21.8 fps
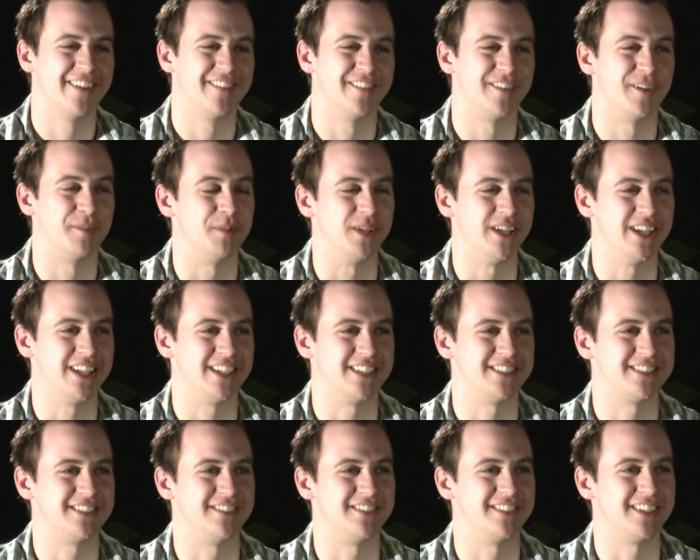Well, being
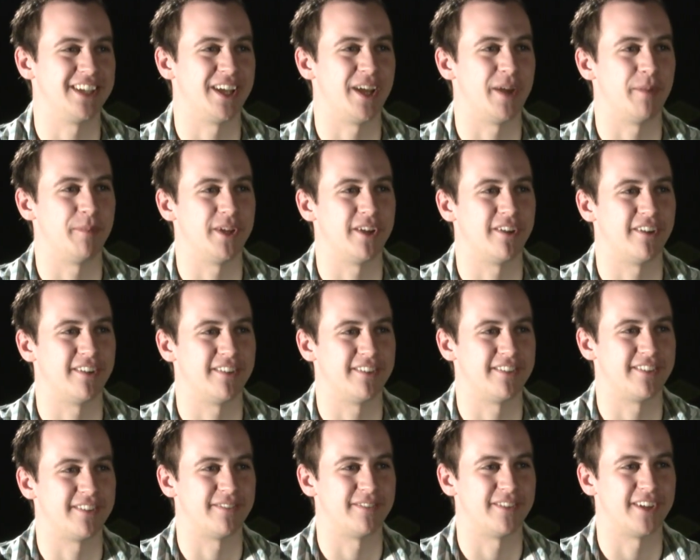a student can be
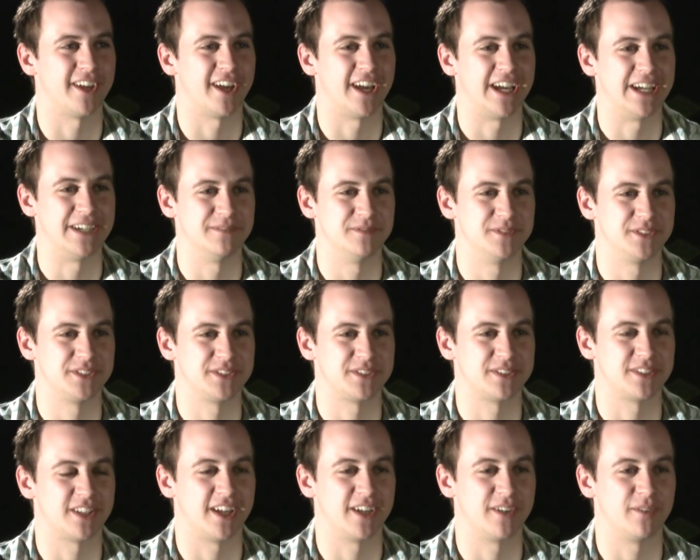hard
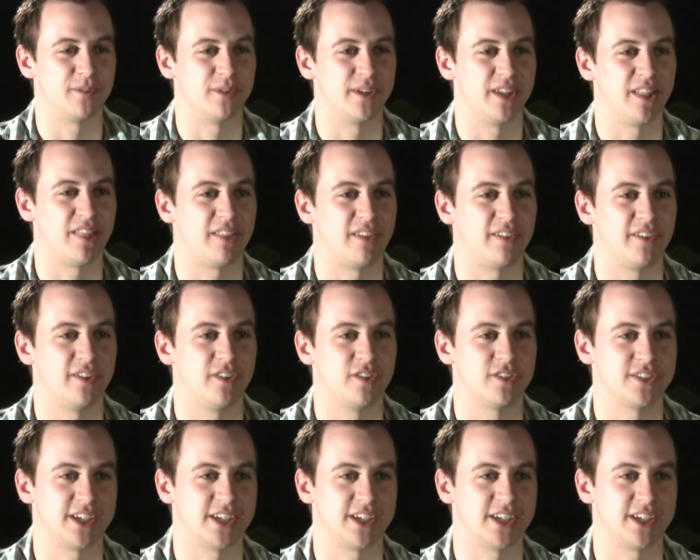sometimes, like with your